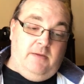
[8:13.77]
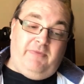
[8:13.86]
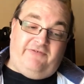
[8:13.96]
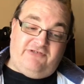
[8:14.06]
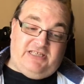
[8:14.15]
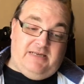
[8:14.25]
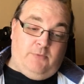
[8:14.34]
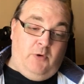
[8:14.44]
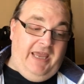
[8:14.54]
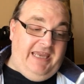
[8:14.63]
But for
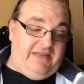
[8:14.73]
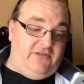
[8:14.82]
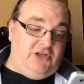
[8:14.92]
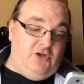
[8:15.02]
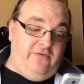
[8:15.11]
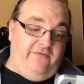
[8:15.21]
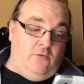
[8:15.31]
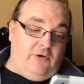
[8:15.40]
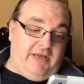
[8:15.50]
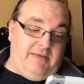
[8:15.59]
example, Heat, the new
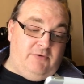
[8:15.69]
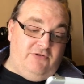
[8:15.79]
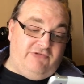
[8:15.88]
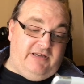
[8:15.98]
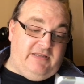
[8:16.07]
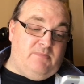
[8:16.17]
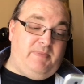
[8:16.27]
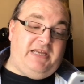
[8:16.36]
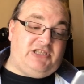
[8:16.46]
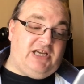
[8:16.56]
4K Blu-ray, the
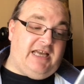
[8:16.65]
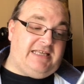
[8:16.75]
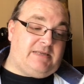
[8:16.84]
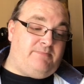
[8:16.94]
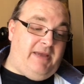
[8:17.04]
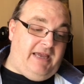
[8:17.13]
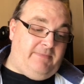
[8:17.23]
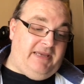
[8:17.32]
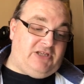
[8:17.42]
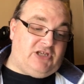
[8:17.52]
picture has a better
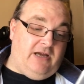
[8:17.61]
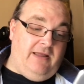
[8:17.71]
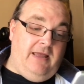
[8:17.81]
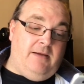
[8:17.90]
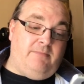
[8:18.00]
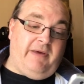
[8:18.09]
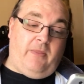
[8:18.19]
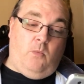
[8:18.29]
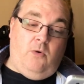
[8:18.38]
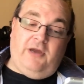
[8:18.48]
picture, but
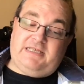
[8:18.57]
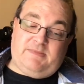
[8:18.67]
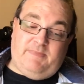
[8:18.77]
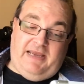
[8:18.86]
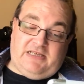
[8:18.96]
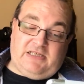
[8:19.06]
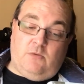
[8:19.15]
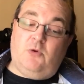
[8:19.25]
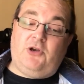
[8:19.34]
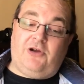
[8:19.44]
the white specks
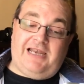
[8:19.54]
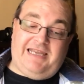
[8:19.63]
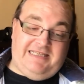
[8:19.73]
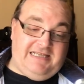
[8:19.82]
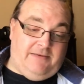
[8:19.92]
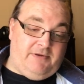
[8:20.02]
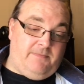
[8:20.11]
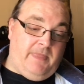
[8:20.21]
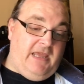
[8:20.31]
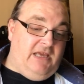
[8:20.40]
were not cleaned up.
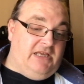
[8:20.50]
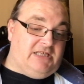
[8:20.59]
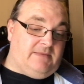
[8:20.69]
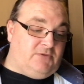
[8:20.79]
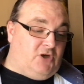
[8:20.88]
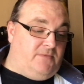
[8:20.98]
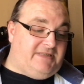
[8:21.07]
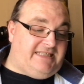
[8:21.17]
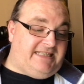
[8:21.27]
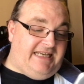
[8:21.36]

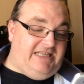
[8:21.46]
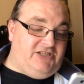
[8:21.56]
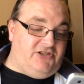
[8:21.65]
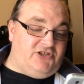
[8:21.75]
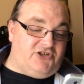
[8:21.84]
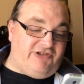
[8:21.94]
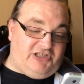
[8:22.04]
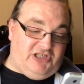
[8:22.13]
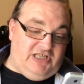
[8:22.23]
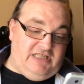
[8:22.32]
Sometimes stains and
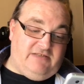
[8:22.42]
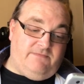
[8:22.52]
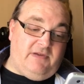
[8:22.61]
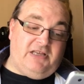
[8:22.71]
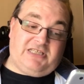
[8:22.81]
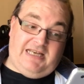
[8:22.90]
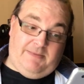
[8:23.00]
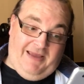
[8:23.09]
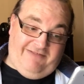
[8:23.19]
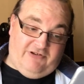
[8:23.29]
scratches are still
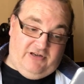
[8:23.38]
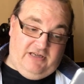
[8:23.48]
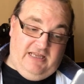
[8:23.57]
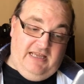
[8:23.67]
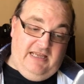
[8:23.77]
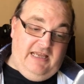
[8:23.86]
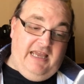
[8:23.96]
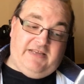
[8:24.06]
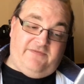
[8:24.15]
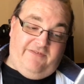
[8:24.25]
apparent.
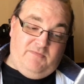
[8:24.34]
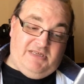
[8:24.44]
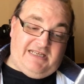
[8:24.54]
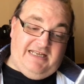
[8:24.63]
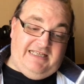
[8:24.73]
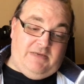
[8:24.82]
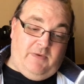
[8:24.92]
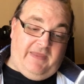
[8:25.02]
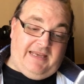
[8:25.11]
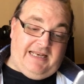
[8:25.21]
It's very misleading
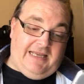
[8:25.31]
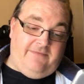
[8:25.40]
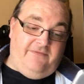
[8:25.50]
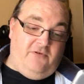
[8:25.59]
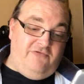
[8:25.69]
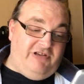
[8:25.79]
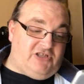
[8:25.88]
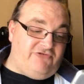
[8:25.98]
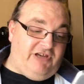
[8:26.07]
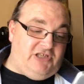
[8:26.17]
when they claim full
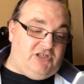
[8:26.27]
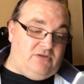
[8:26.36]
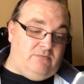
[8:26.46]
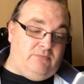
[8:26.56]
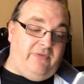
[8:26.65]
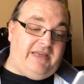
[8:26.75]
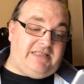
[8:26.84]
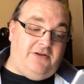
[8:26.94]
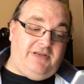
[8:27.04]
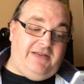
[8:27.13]
restoration, but they
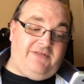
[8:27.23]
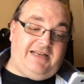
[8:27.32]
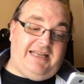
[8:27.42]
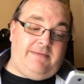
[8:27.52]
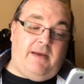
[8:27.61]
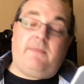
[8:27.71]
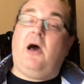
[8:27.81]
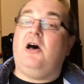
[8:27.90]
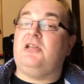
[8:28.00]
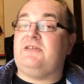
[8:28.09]
don't even clean up
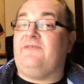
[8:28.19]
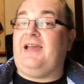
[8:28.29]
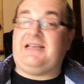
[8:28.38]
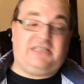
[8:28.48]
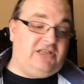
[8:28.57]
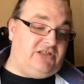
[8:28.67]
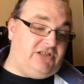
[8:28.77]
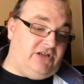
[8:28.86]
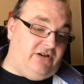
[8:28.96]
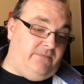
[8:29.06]
artifacts and
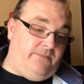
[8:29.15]
dirt.